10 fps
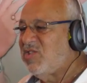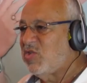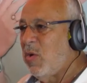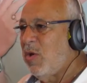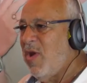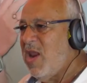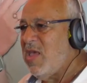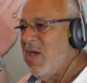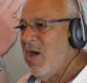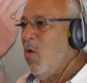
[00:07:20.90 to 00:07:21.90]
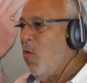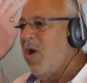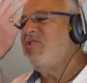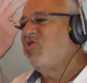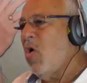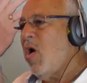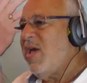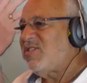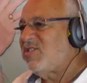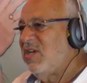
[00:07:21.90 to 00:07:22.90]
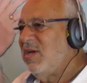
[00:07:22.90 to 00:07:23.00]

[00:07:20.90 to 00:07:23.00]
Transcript: done so already. What a choice.